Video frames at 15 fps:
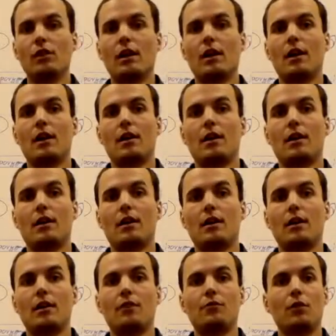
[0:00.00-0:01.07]

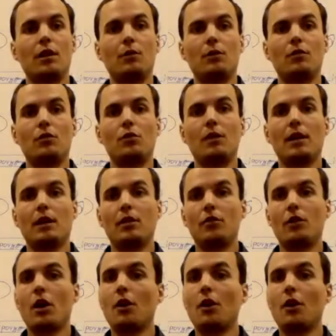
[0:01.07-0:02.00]
for anyone viewing,